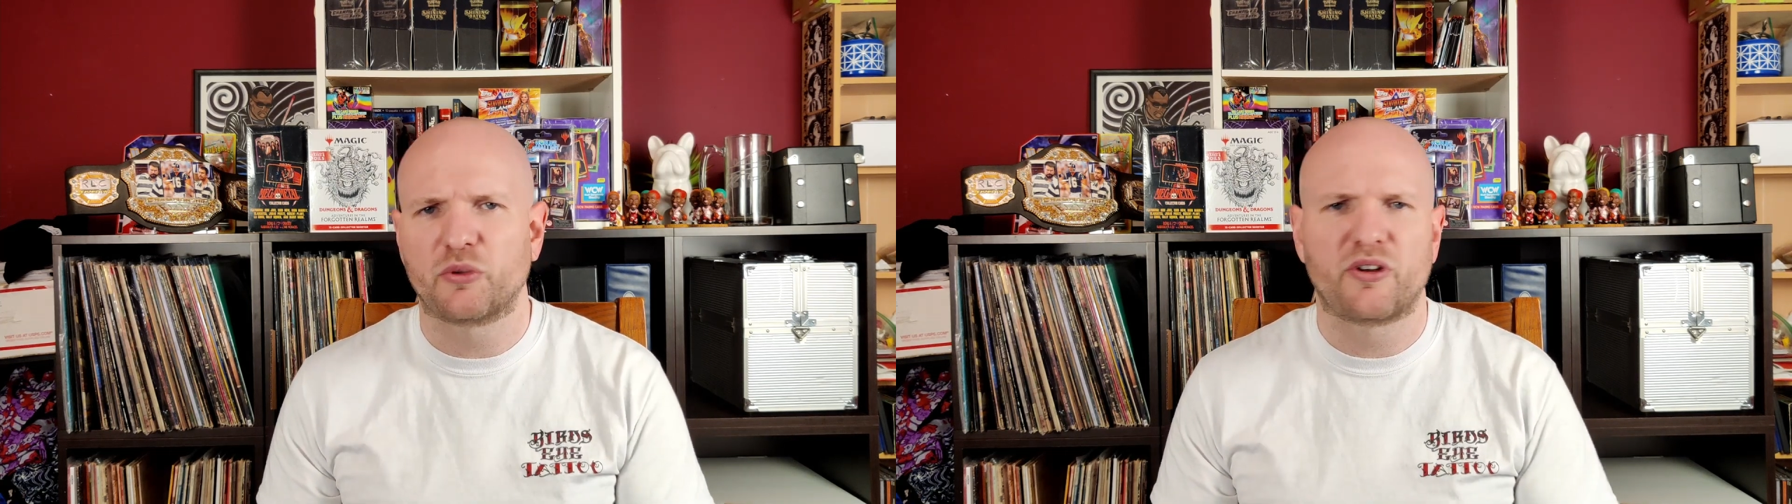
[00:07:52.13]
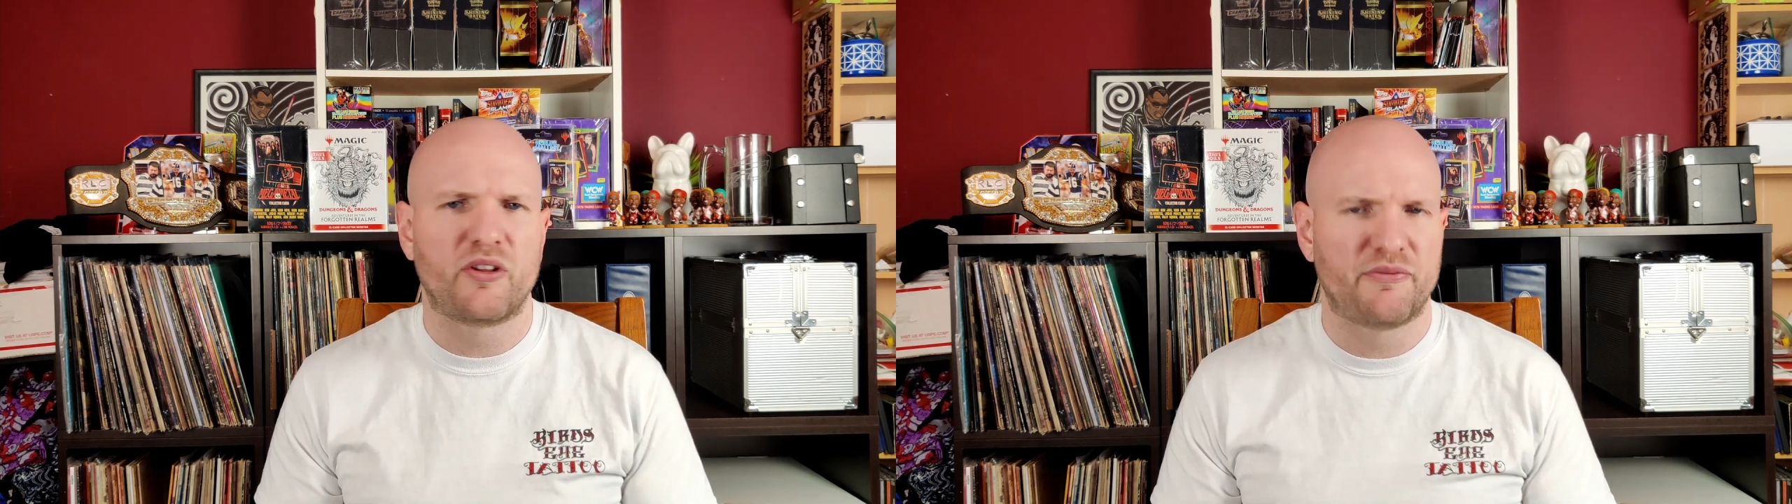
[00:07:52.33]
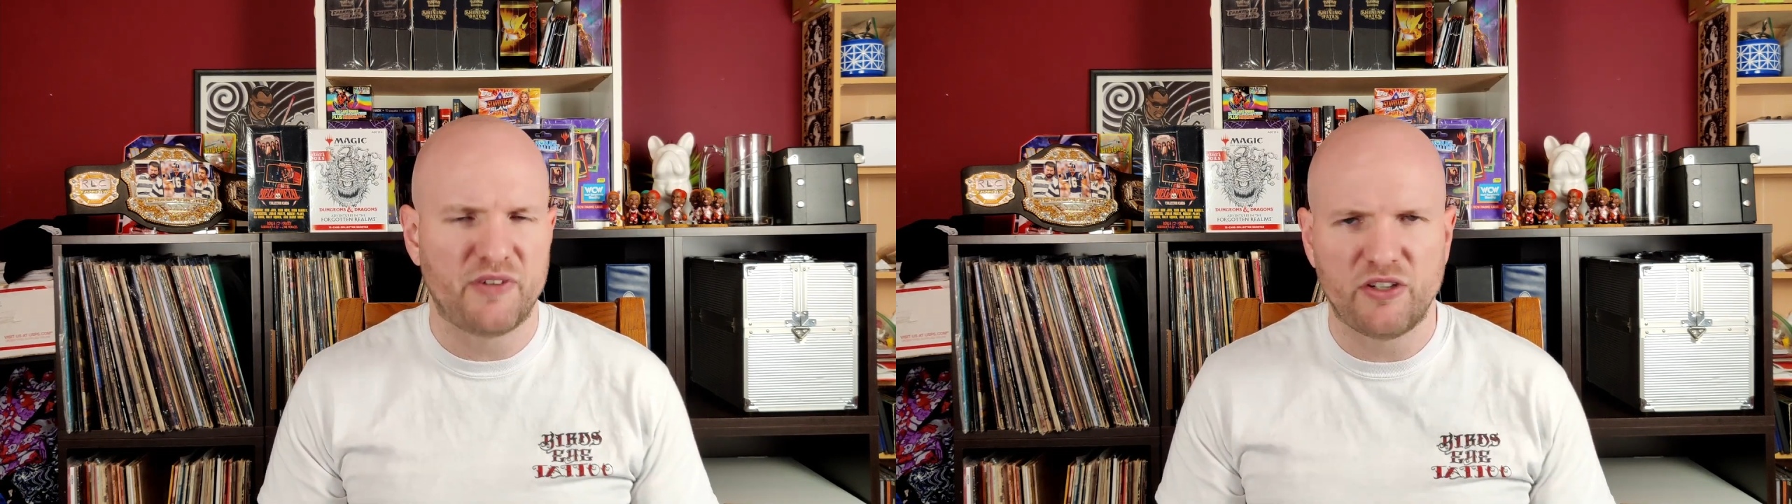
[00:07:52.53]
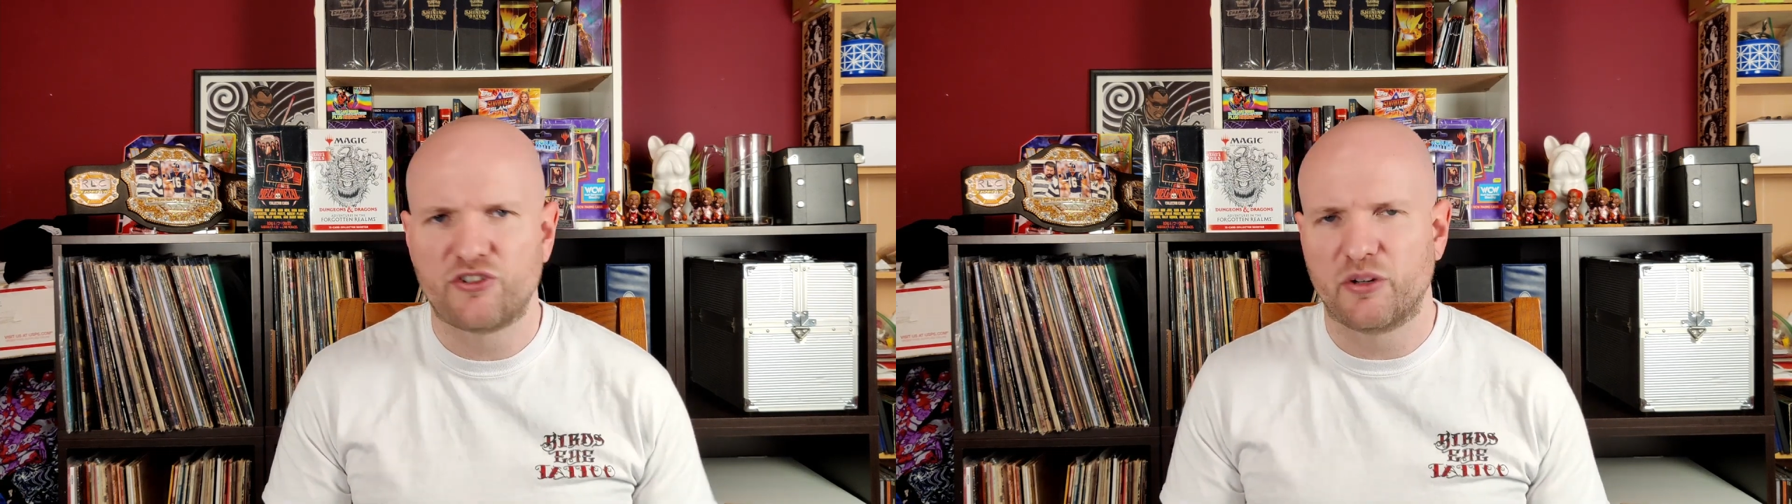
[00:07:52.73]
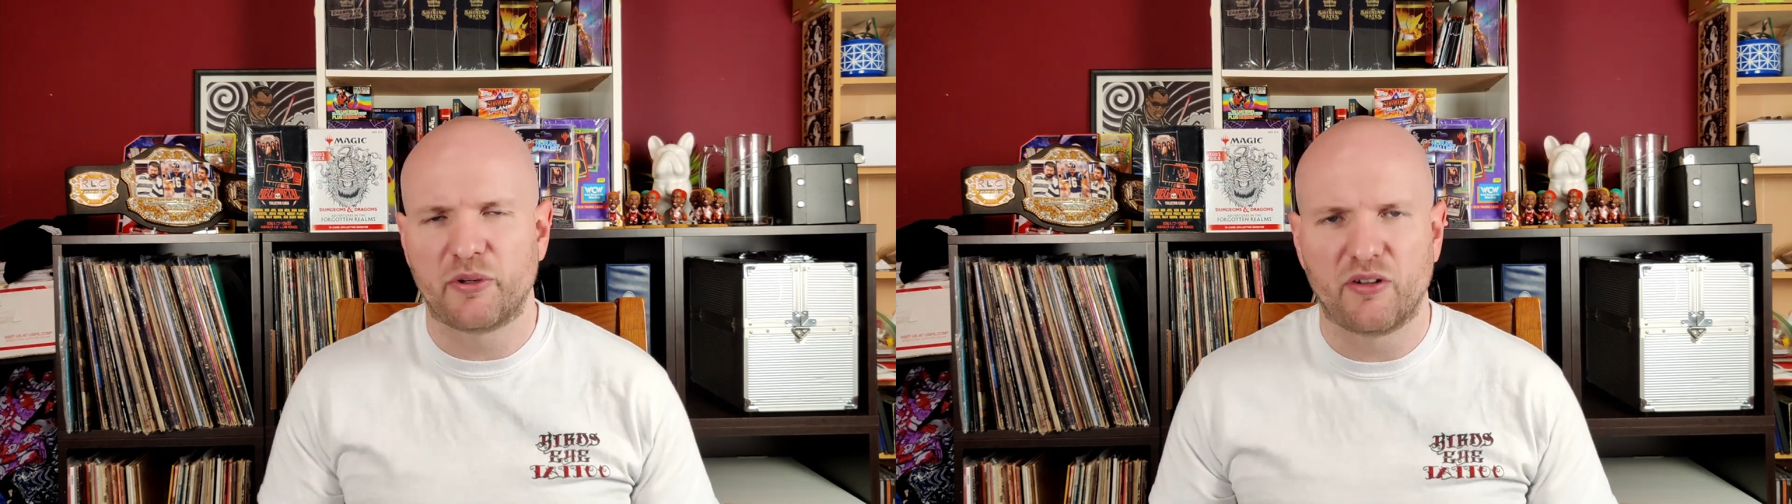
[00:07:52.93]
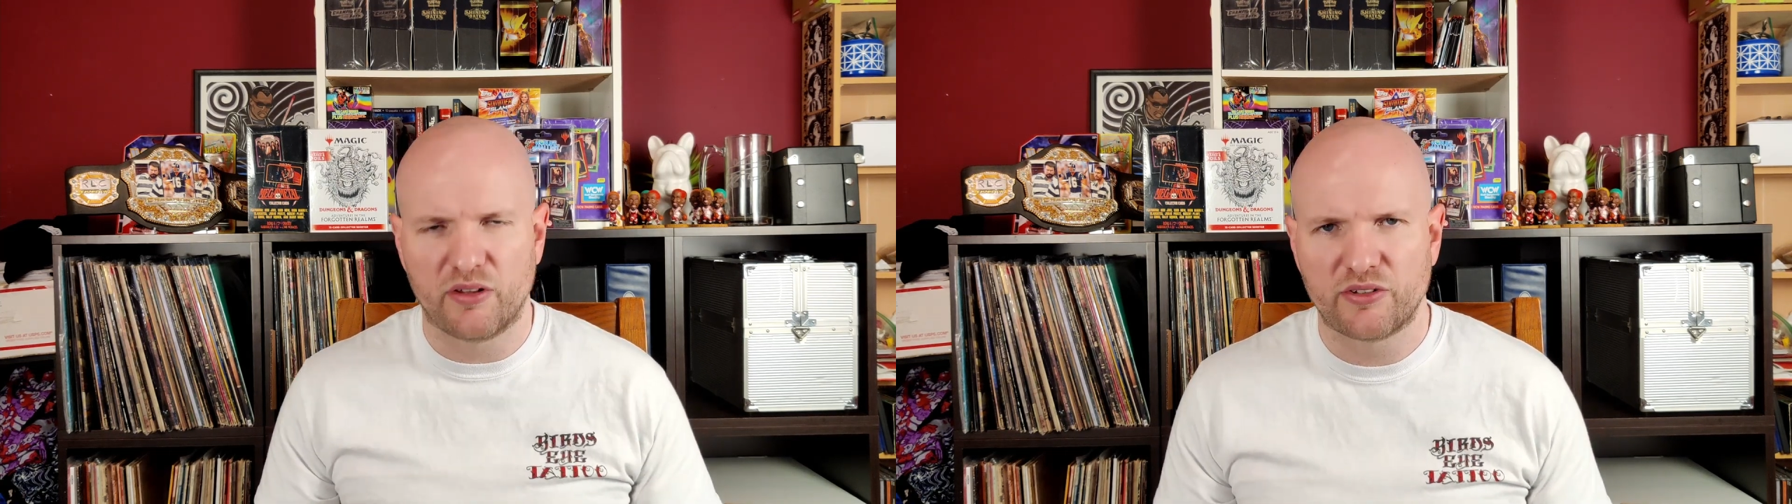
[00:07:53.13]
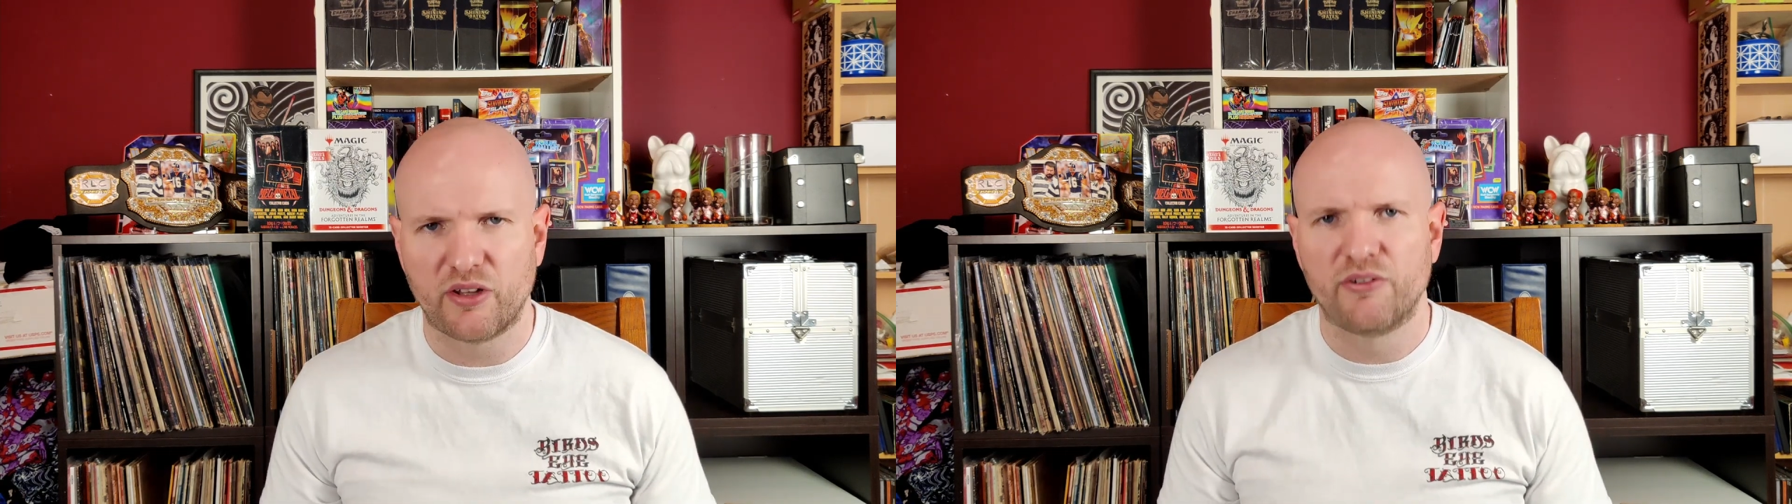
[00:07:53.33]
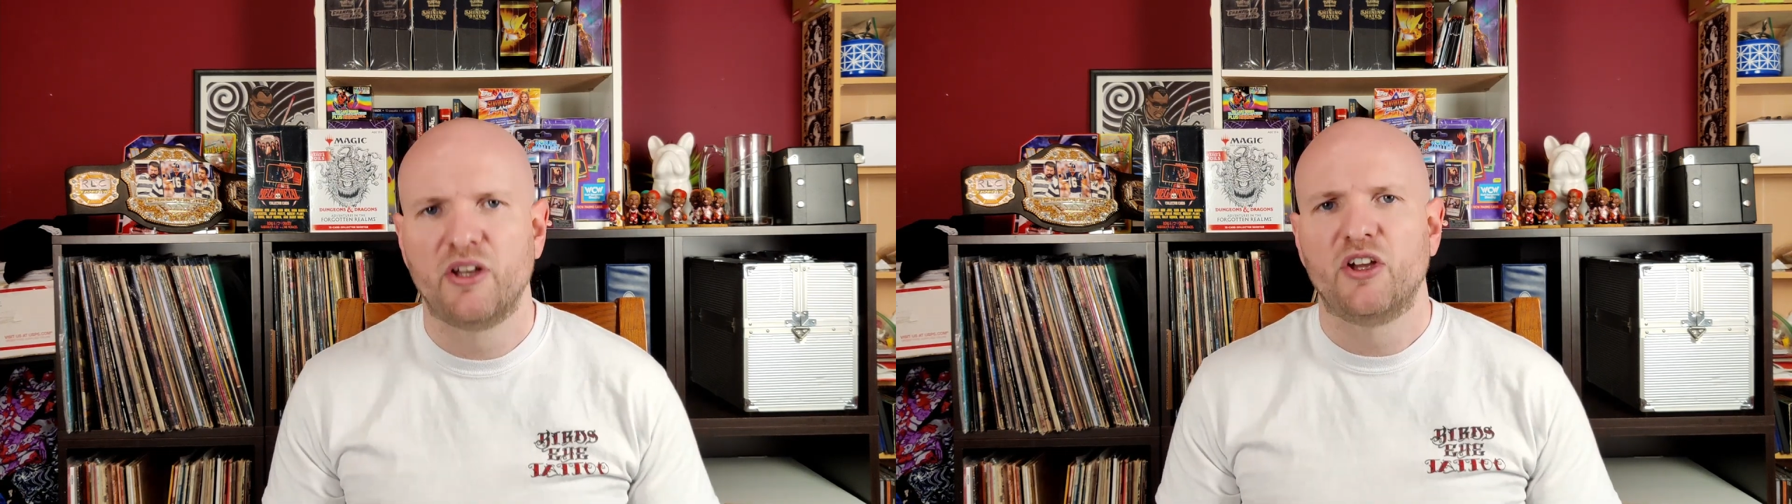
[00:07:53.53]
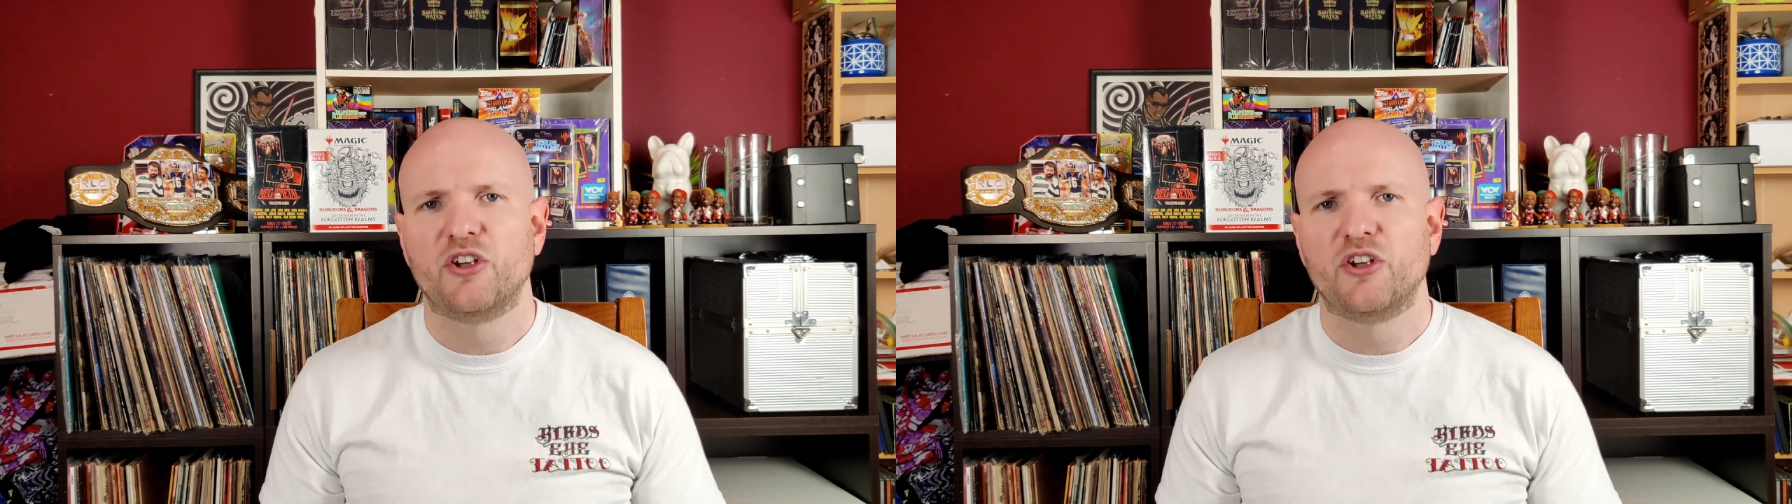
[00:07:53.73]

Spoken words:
with all the fees, shipping, all that stuff,